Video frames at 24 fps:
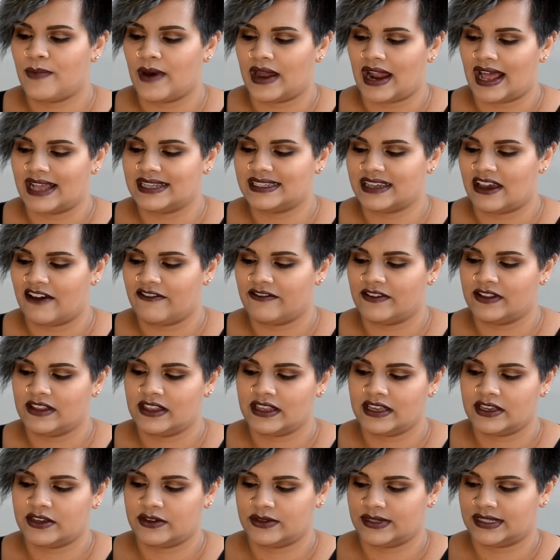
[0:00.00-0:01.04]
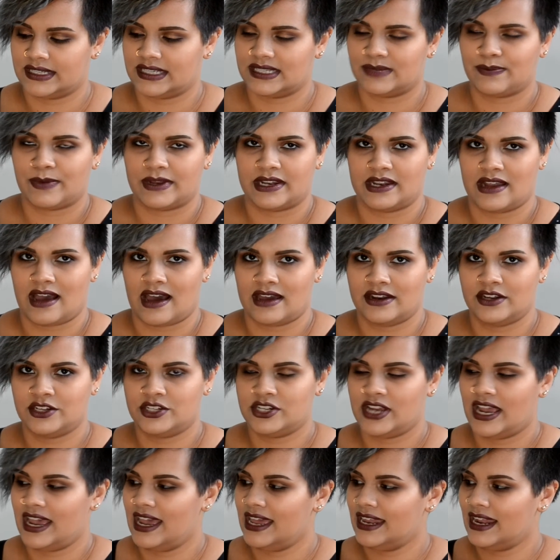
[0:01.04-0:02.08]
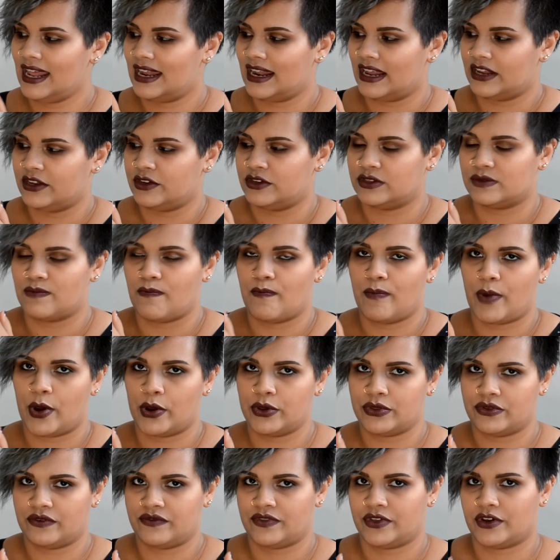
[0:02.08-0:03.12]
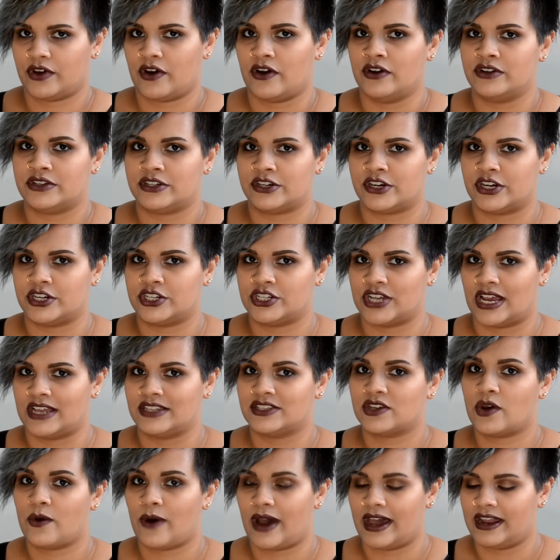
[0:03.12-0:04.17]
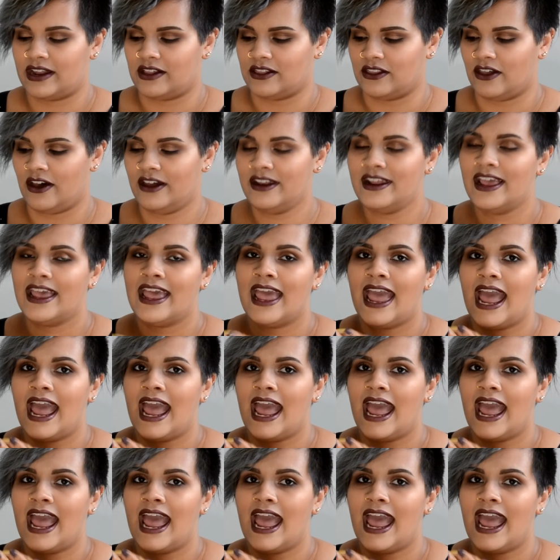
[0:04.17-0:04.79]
but I definitely use this banana shade, and I use both of the contouring shades quite a lot.